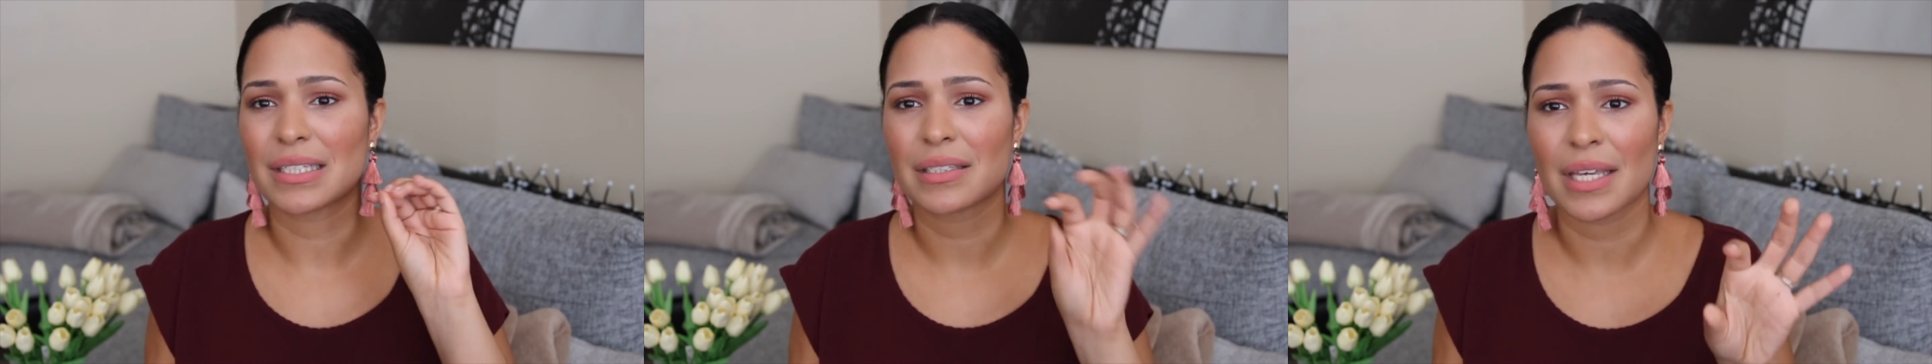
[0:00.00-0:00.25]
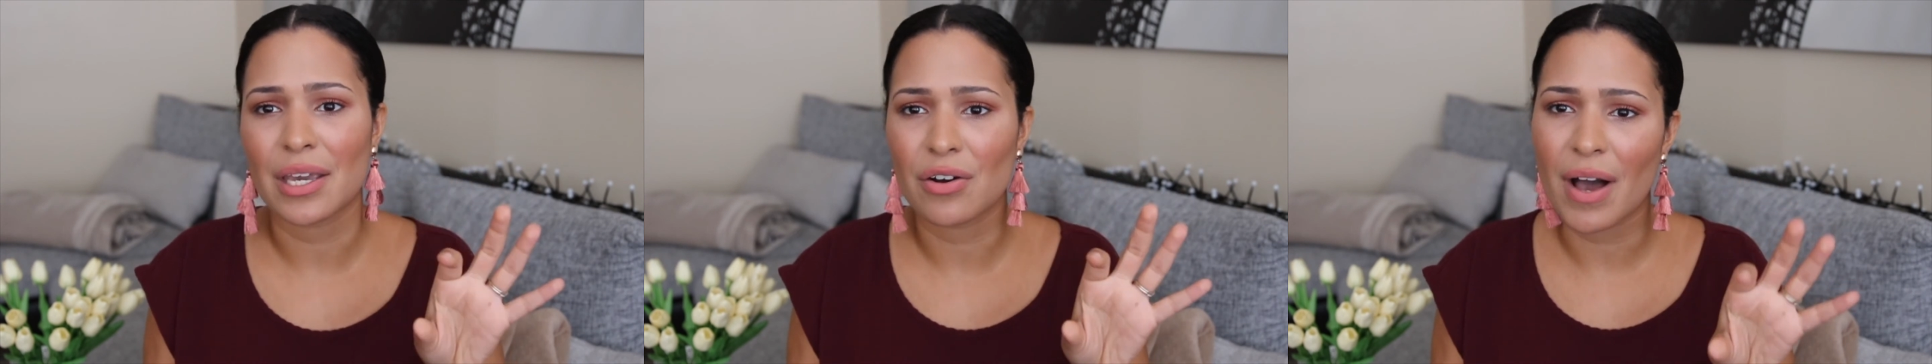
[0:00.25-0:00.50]

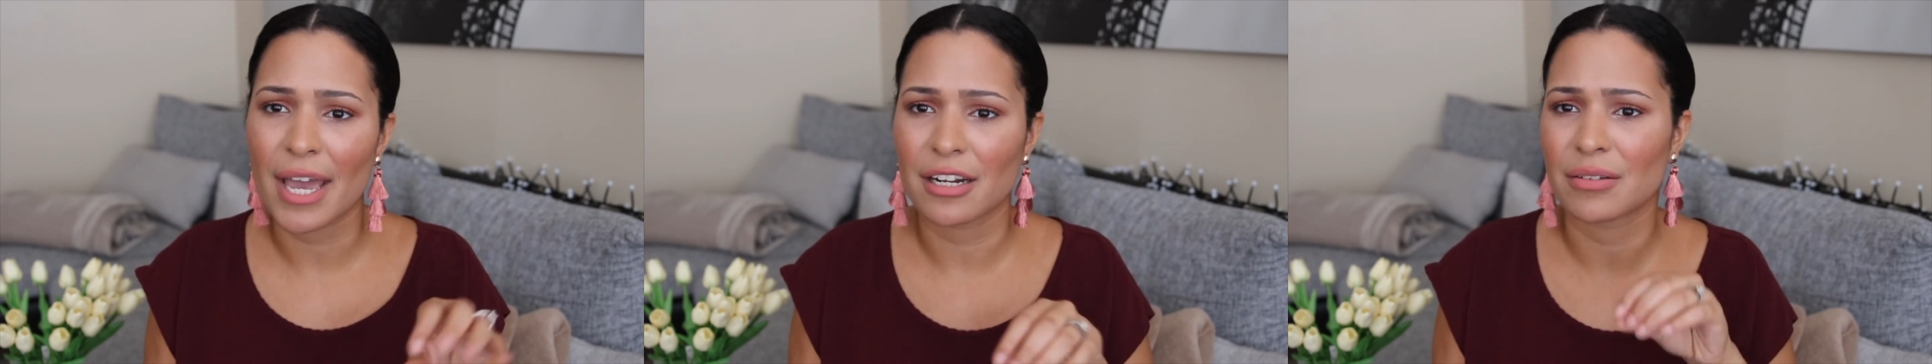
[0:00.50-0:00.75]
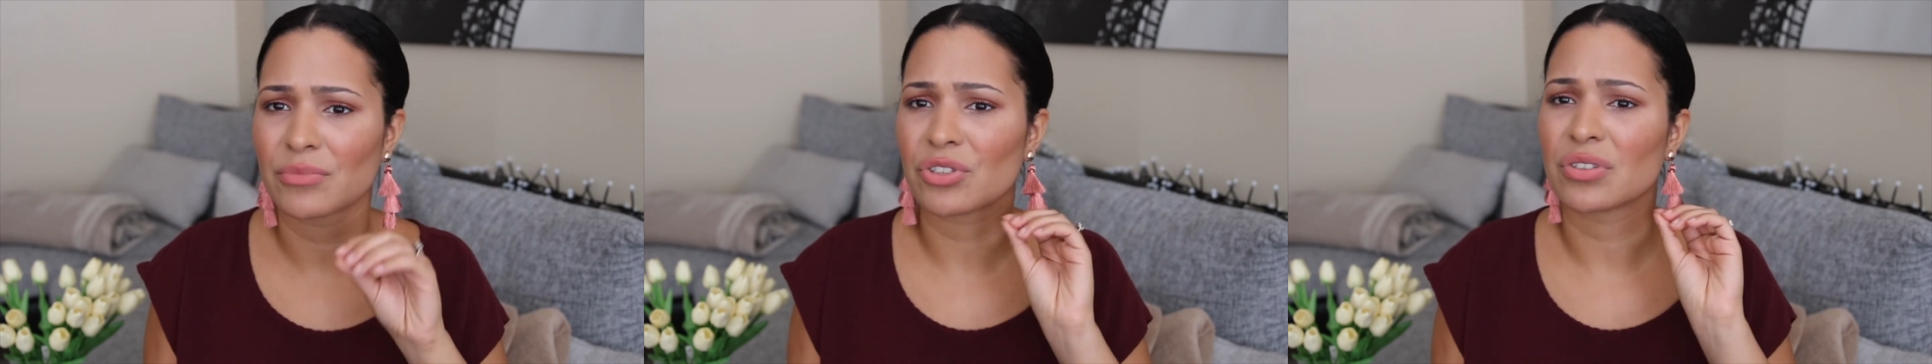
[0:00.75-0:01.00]
sale
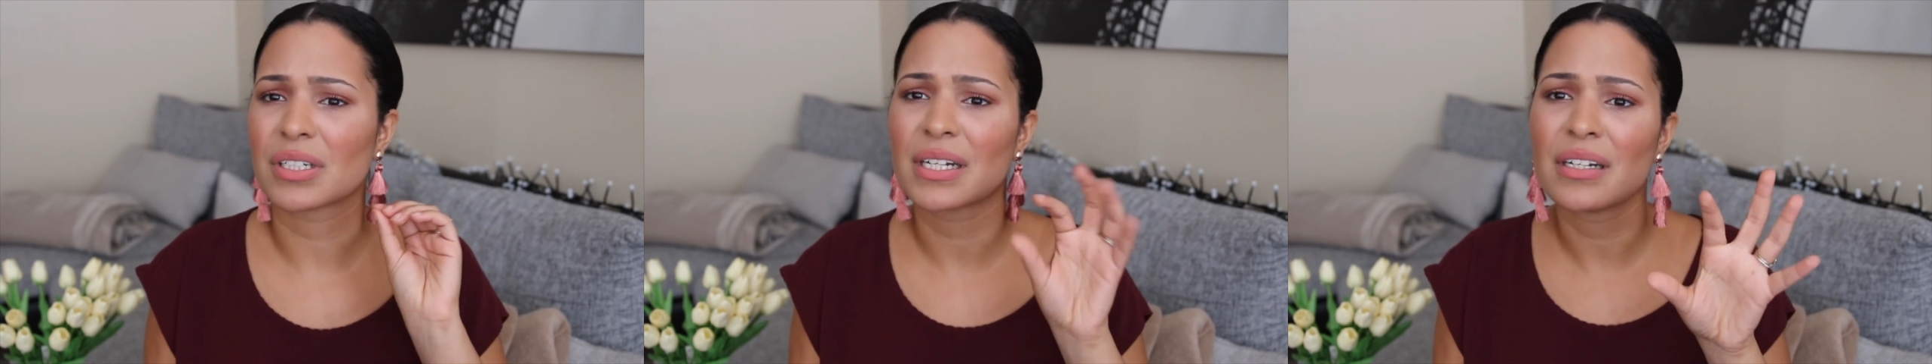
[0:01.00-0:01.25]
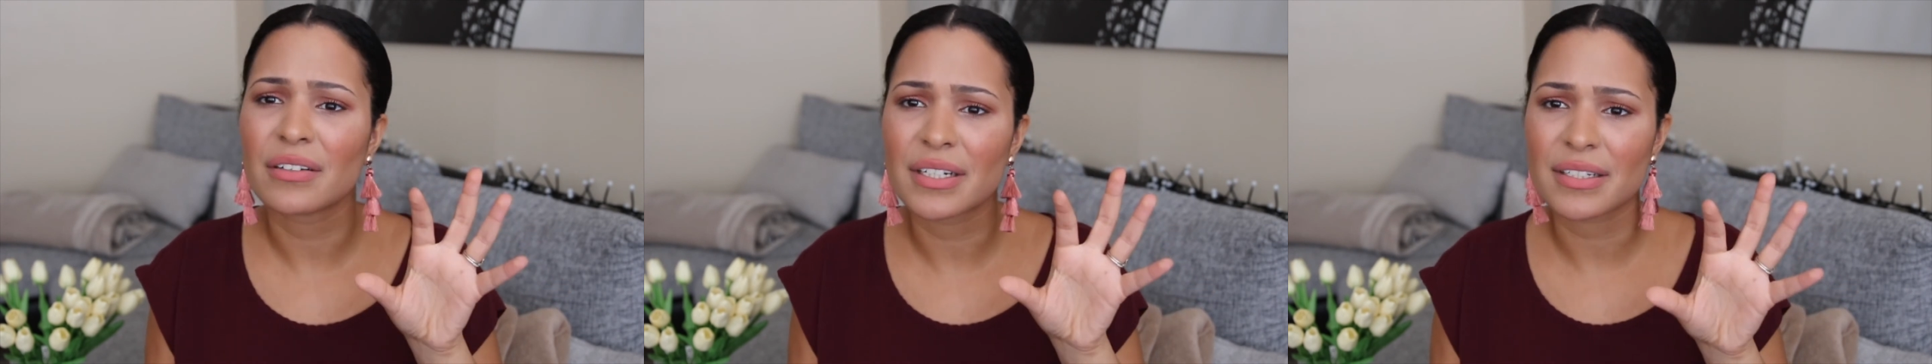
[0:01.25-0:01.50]
items or the
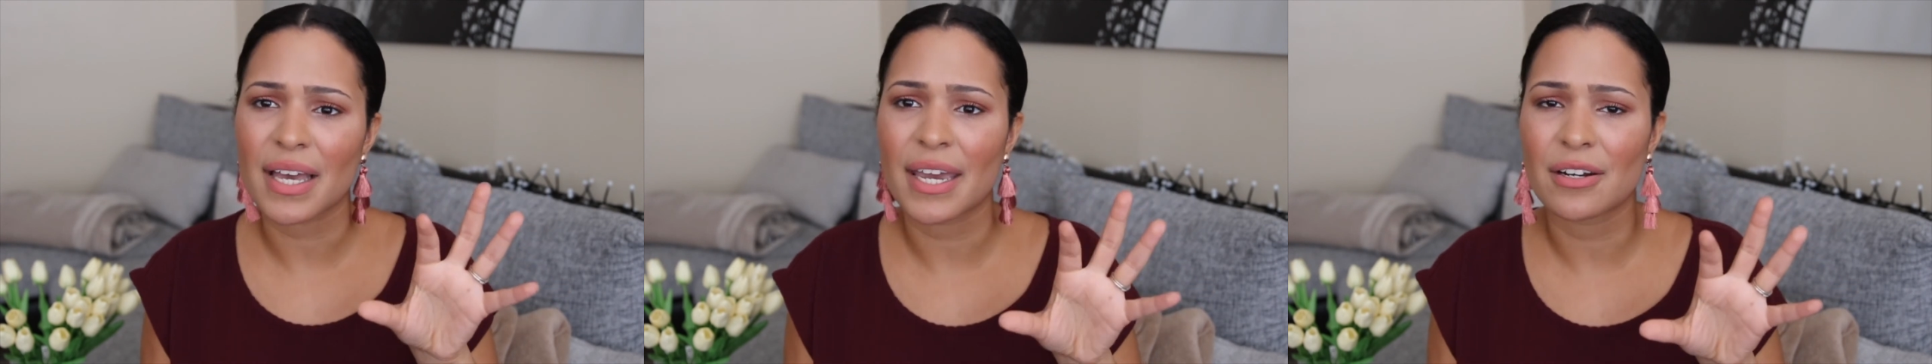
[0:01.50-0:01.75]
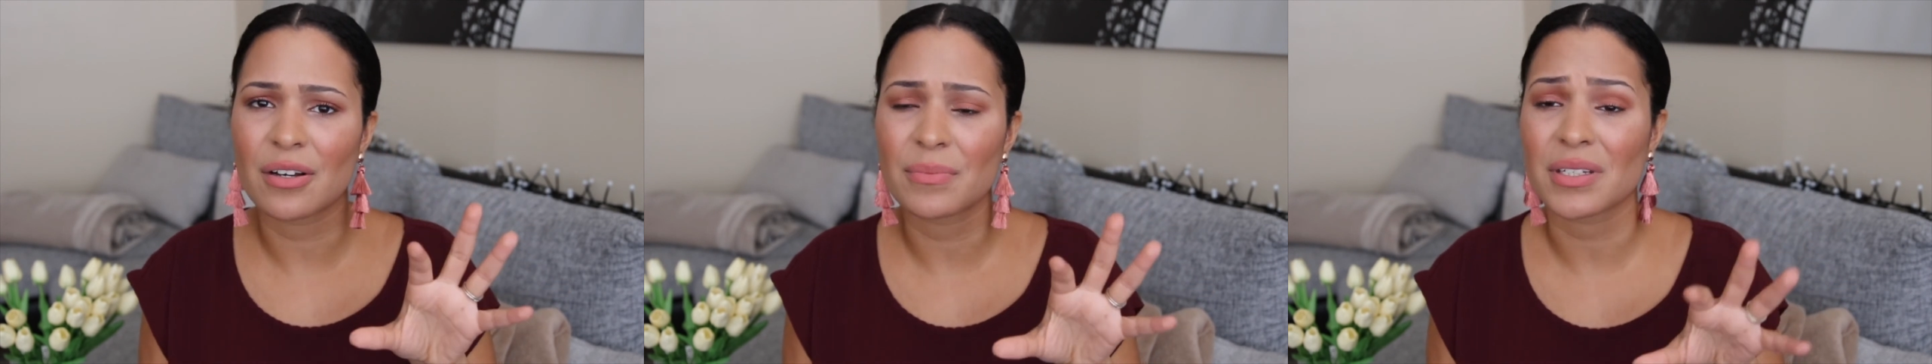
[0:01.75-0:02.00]
clearance
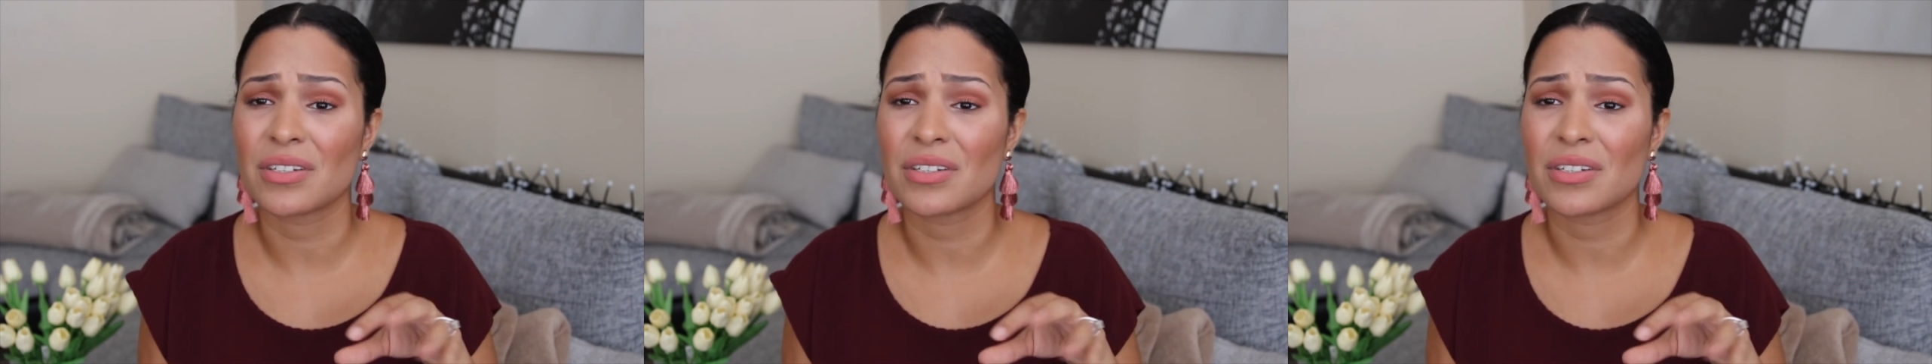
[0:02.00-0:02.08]
items,